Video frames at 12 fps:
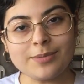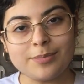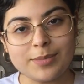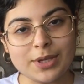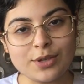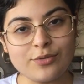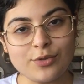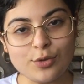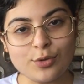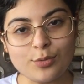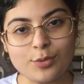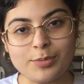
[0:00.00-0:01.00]
Many of
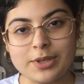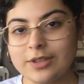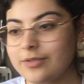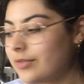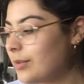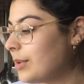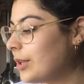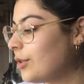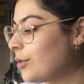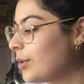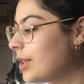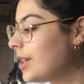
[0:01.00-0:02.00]
you will be familiar
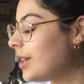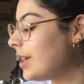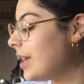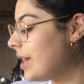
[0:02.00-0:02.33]
with it,